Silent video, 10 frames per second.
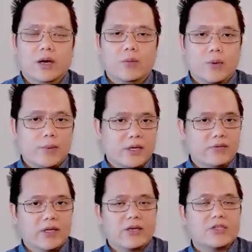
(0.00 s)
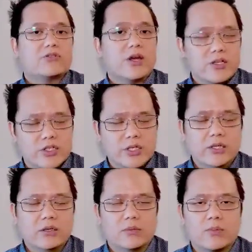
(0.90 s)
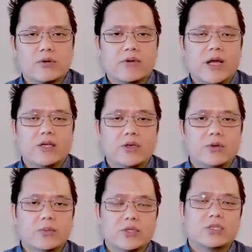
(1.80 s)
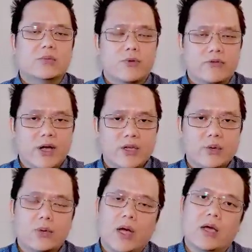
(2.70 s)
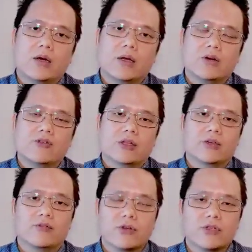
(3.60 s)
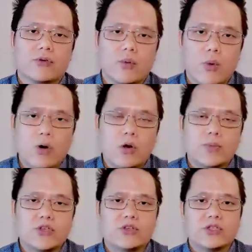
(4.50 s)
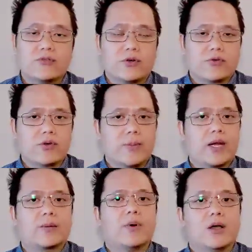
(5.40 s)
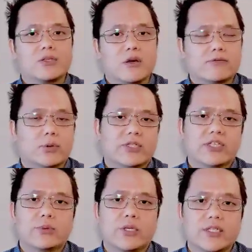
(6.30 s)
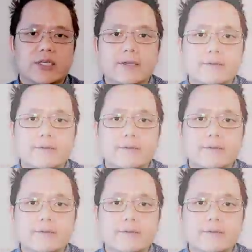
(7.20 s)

We believe that this strategy will still provide you an attractive risk reward opportunity for the remaining parts of 2020.